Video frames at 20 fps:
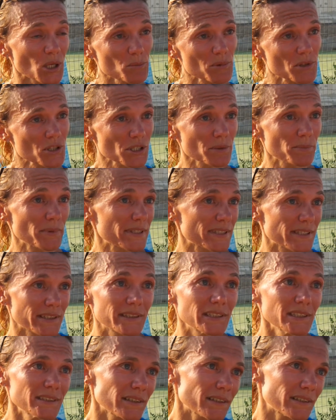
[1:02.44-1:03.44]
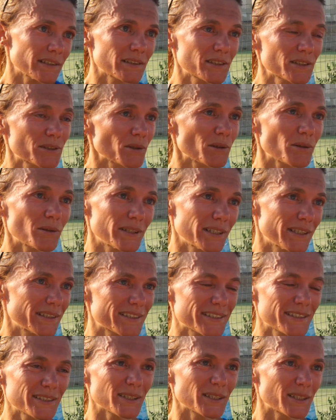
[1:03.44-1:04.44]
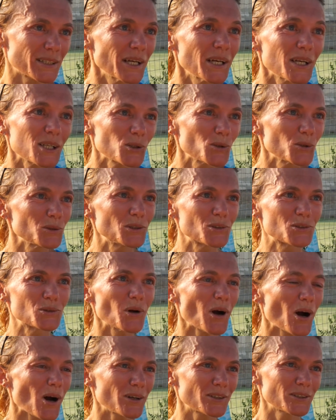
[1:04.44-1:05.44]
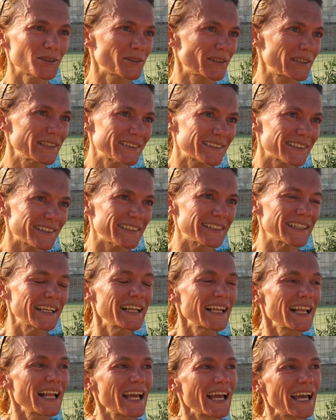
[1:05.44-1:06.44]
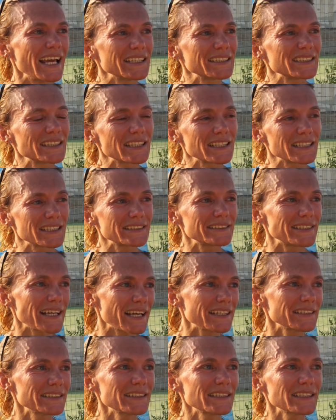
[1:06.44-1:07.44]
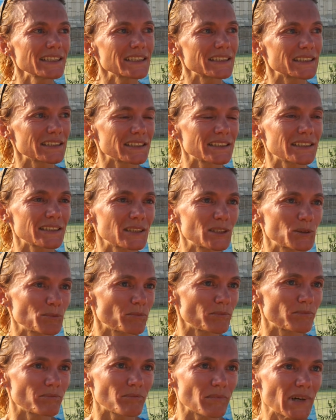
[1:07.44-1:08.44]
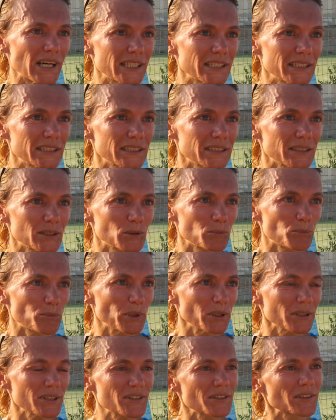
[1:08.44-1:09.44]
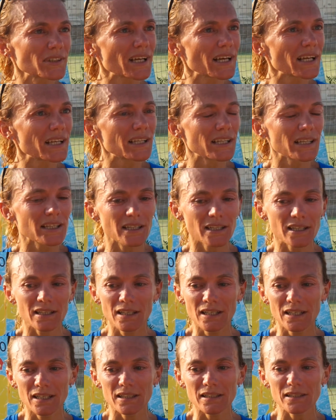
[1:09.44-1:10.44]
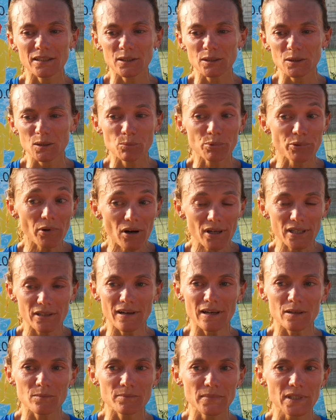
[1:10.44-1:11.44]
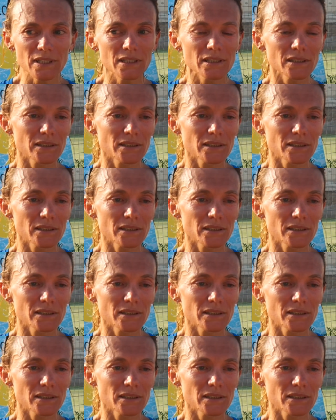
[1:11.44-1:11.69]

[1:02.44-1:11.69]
championship is in Italy, so it's good to honor Italy. And then my personal program,